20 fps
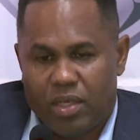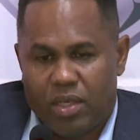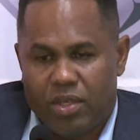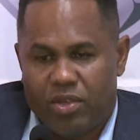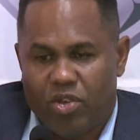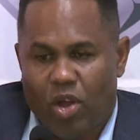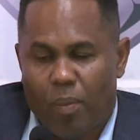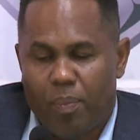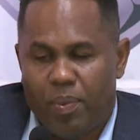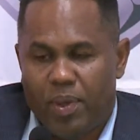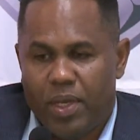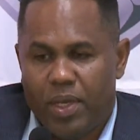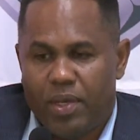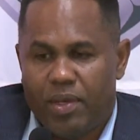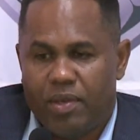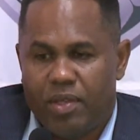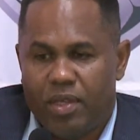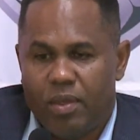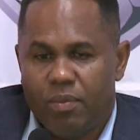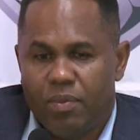top 8
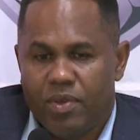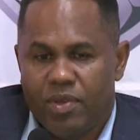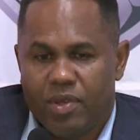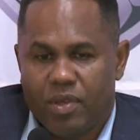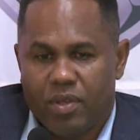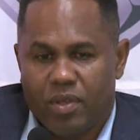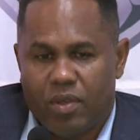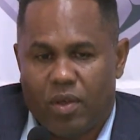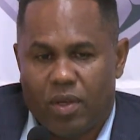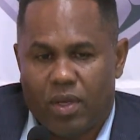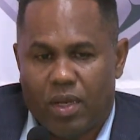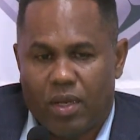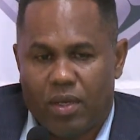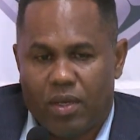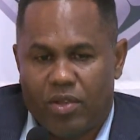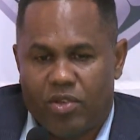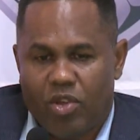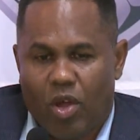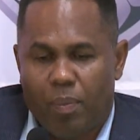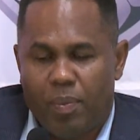teams, or the
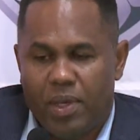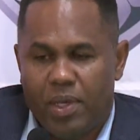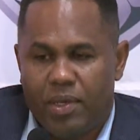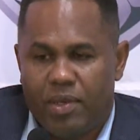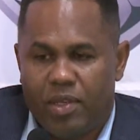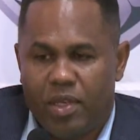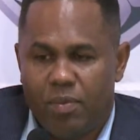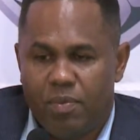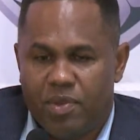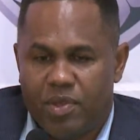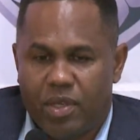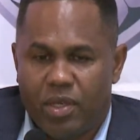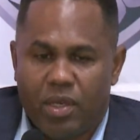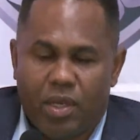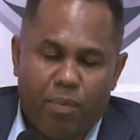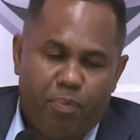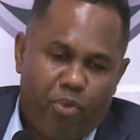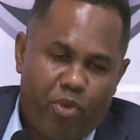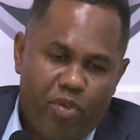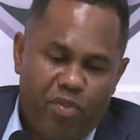top 8 teams in
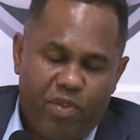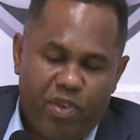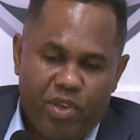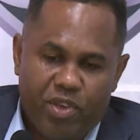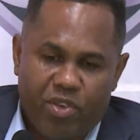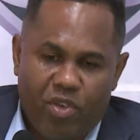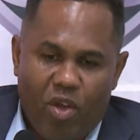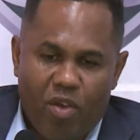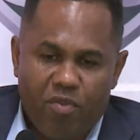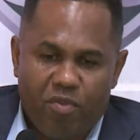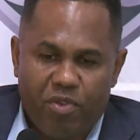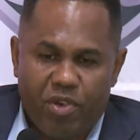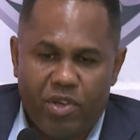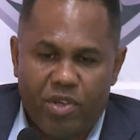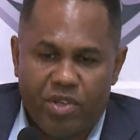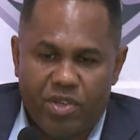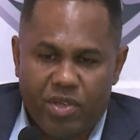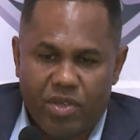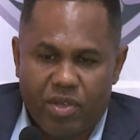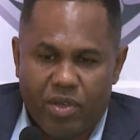the previous
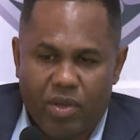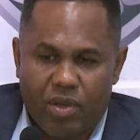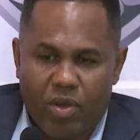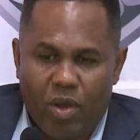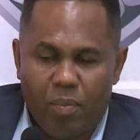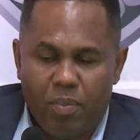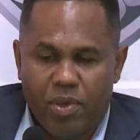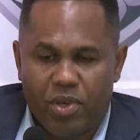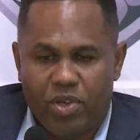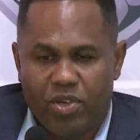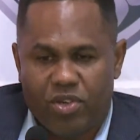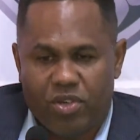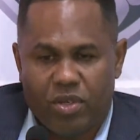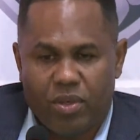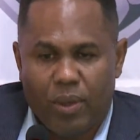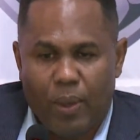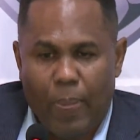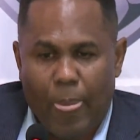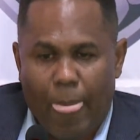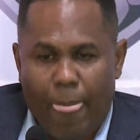conference
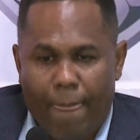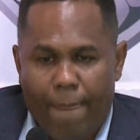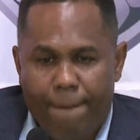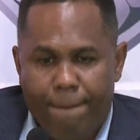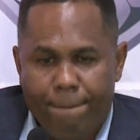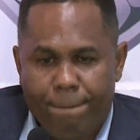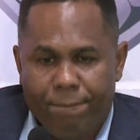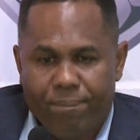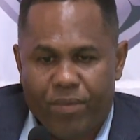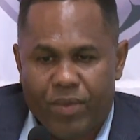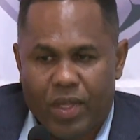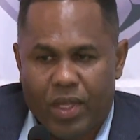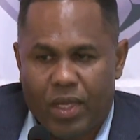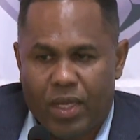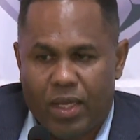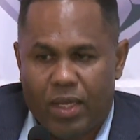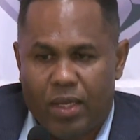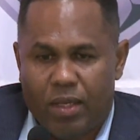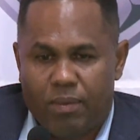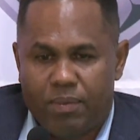competition.
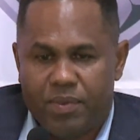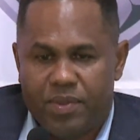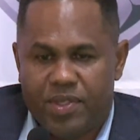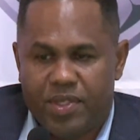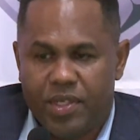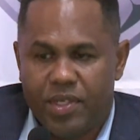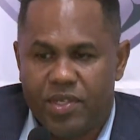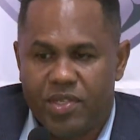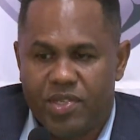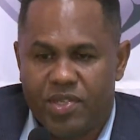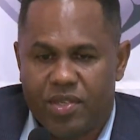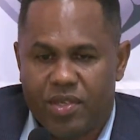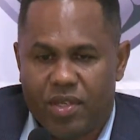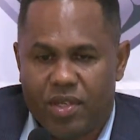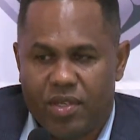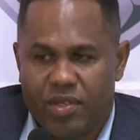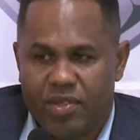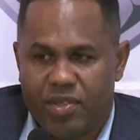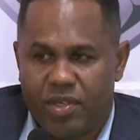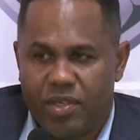
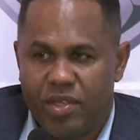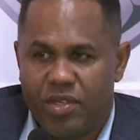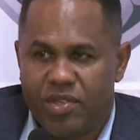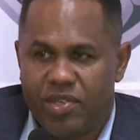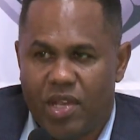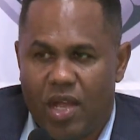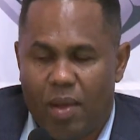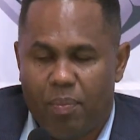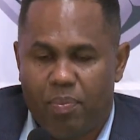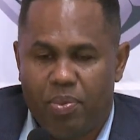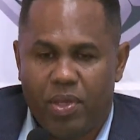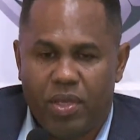Since Happy